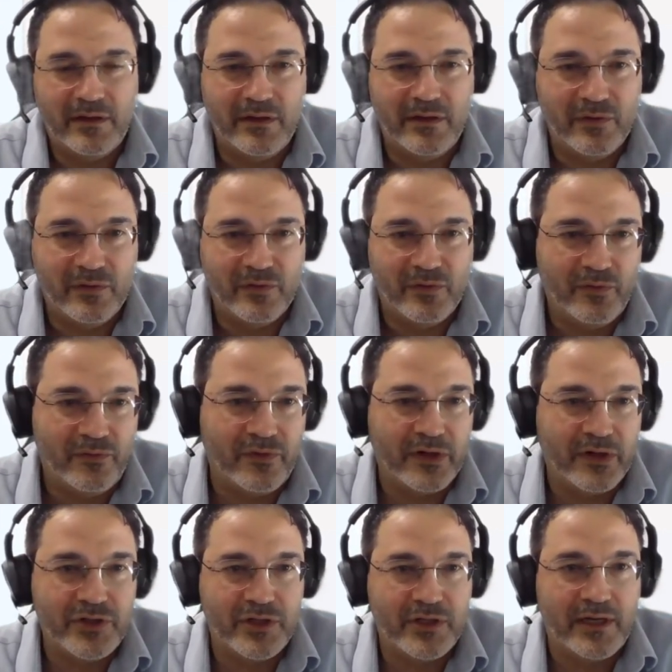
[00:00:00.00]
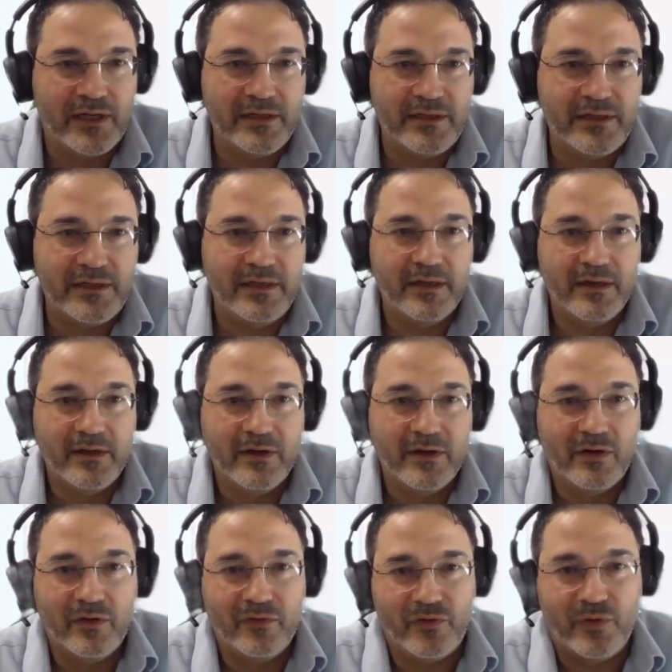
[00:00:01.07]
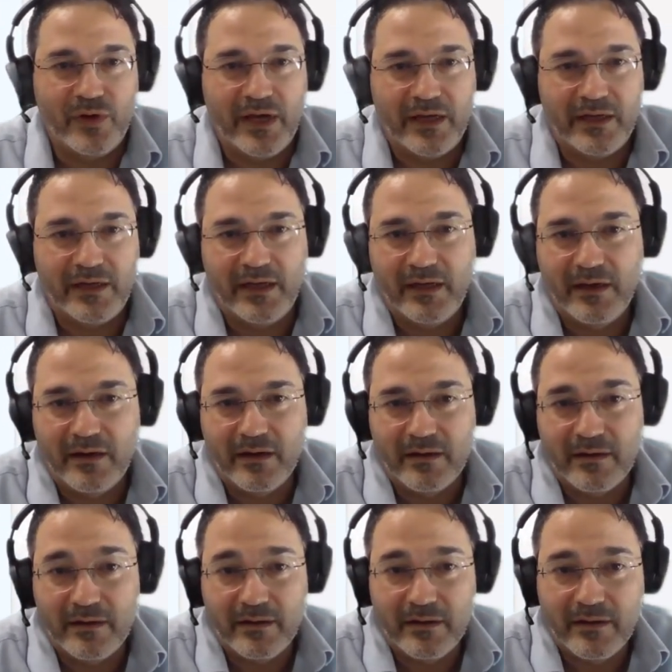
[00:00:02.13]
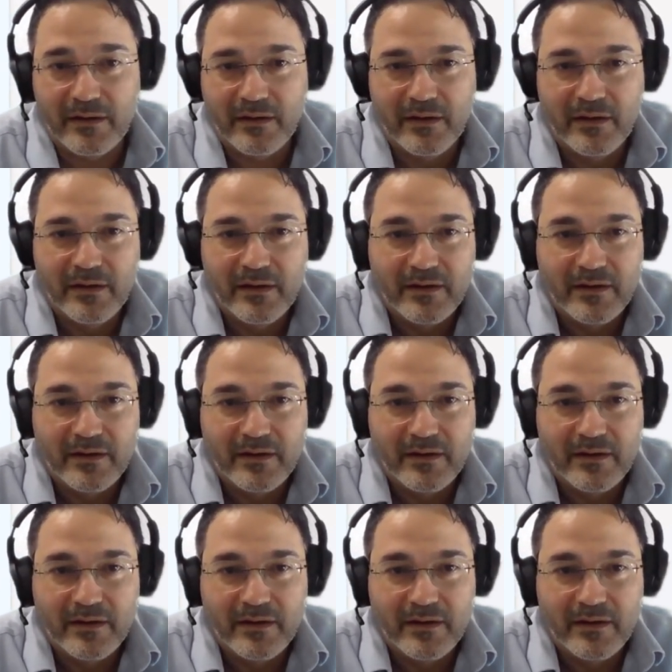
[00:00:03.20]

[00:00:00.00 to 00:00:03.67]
new functionality of creating a